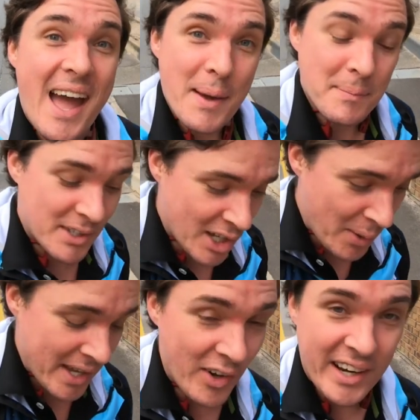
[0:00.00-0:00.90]
am
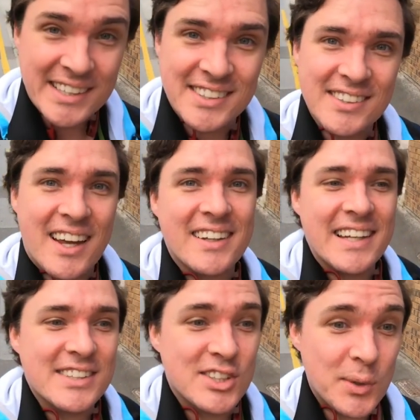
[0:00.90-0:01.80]
going on a
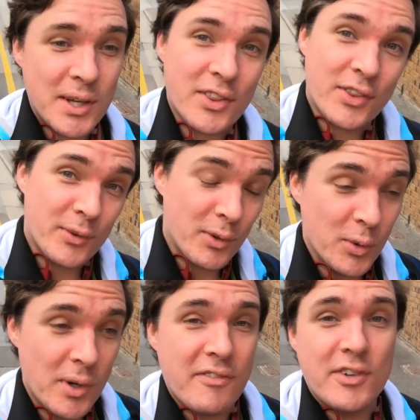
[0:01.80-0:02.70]
cycling tour
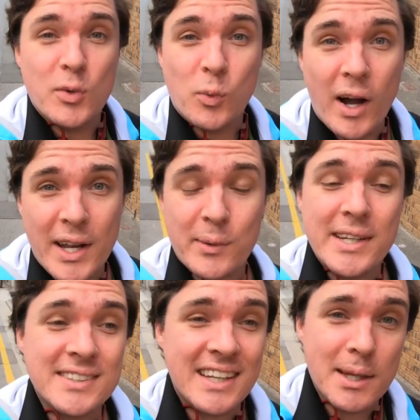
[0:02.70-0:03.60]
through a few
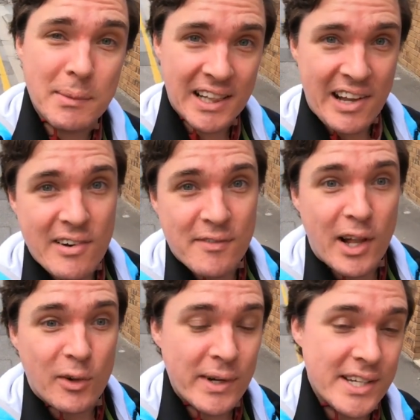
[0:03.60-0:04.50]
wineries in the McLaren
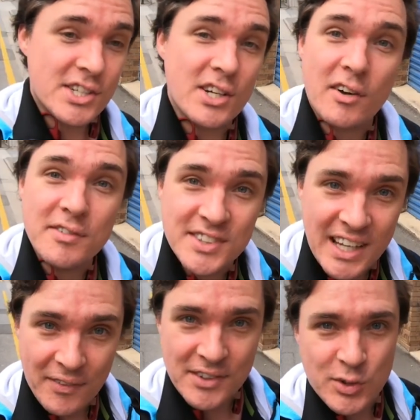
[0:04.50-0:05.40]
Vale region of
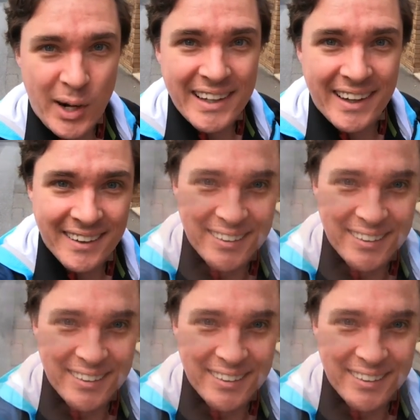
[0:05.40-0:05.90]
South Australia.